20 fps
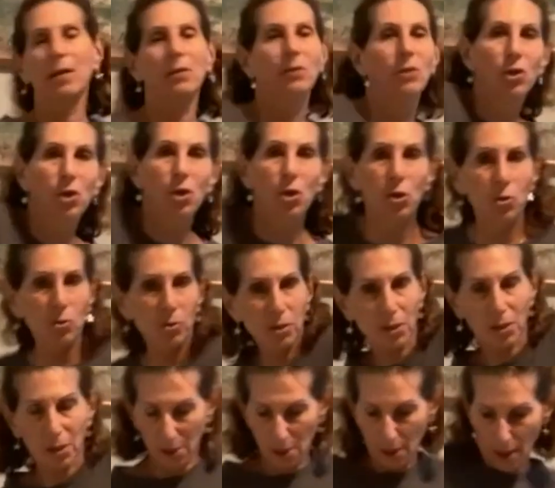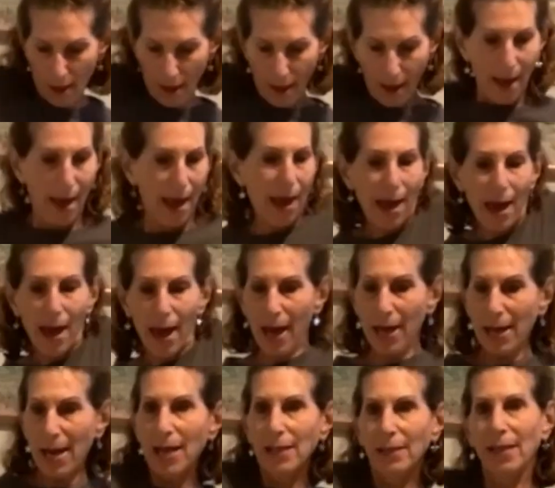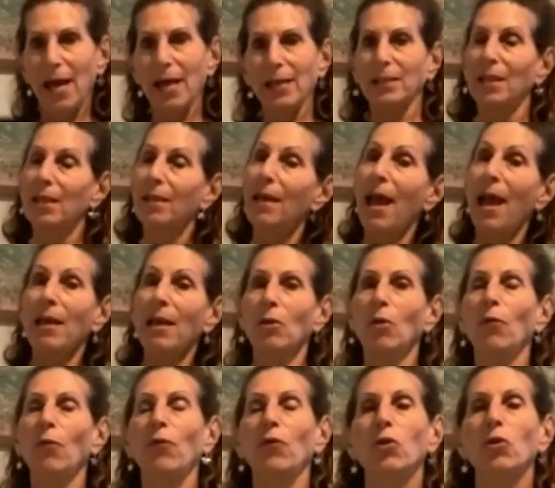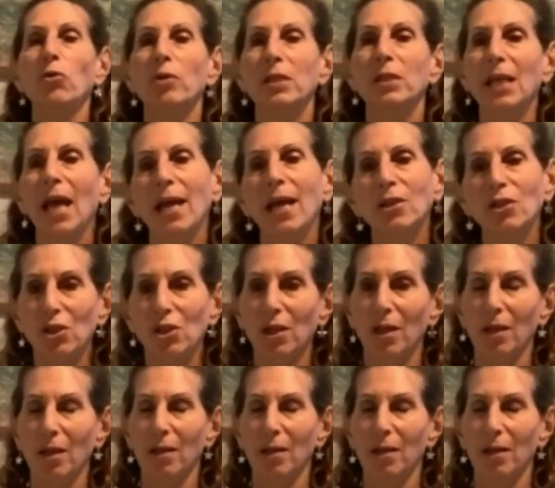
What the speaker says: loose. And I'd like to thank you for your attention